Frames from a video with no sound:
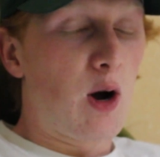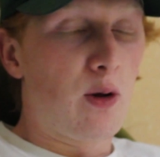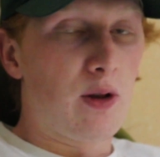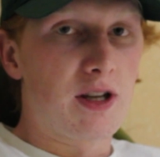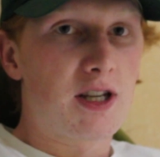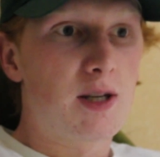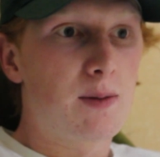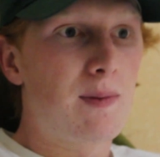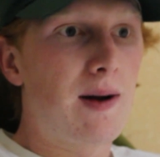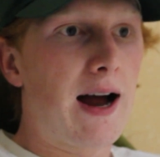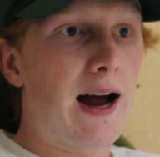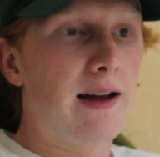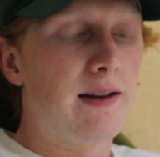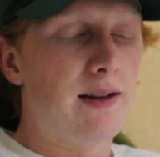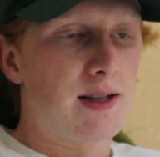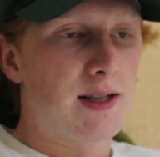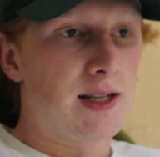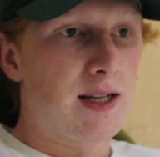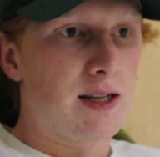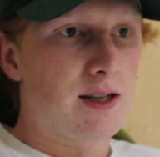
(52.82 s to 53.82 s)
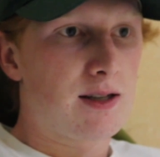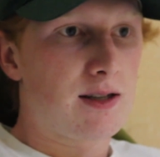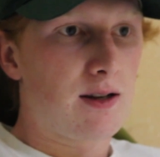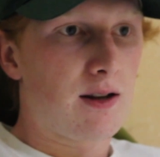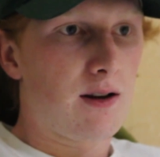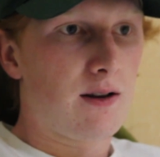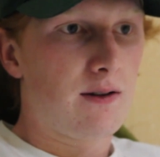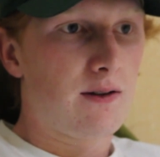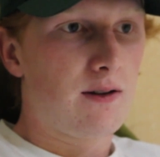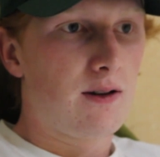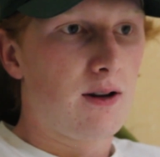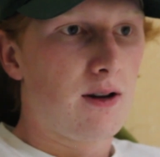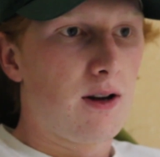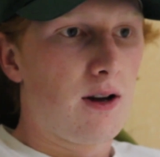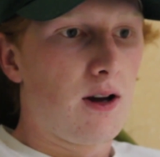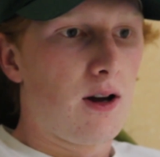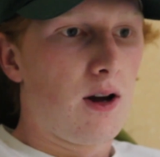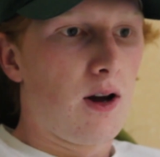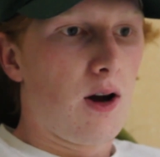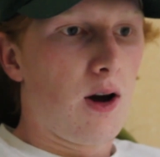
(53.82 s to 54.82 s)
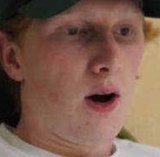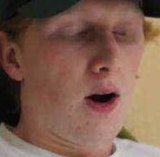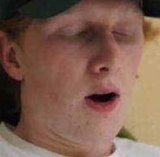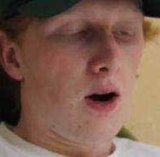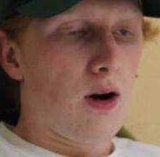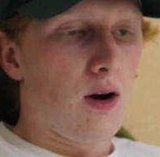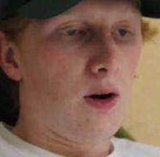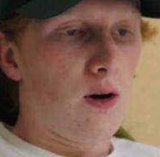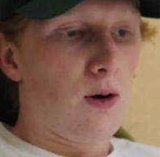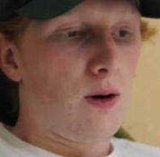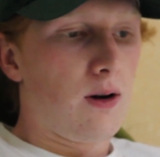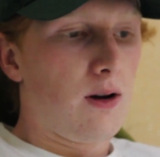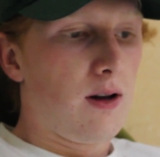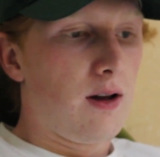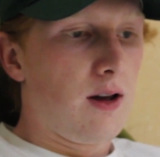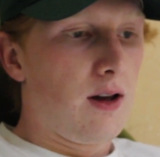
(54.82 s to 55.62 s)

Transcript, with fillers: Oh, this is behind the scenes stuff? Yeah. yeah. Oh.